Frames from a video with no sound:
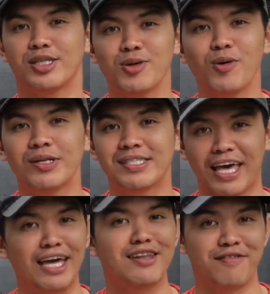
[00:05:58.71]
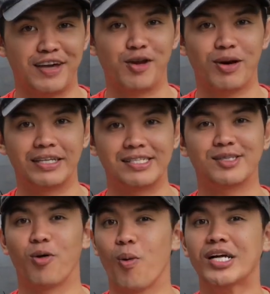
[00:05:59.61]
tools individually,
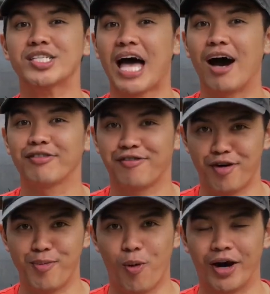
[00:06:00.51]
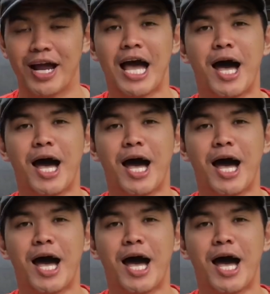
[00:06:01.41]
so watch out for more.